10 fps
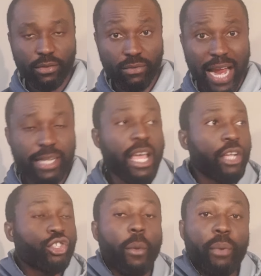right?
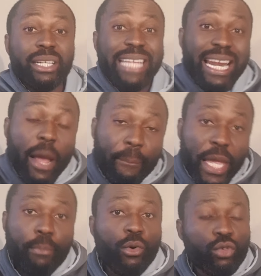So, but there are
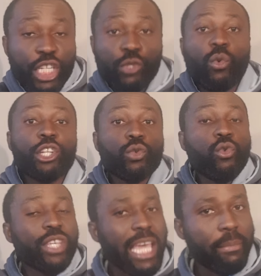people, these ones
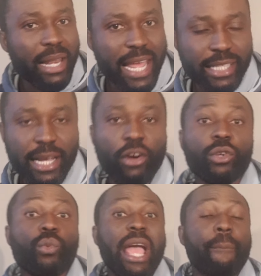who came later
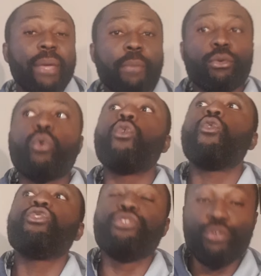on were people
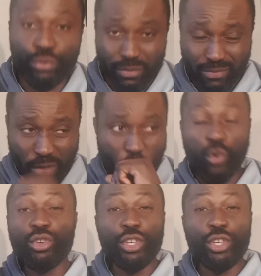who you who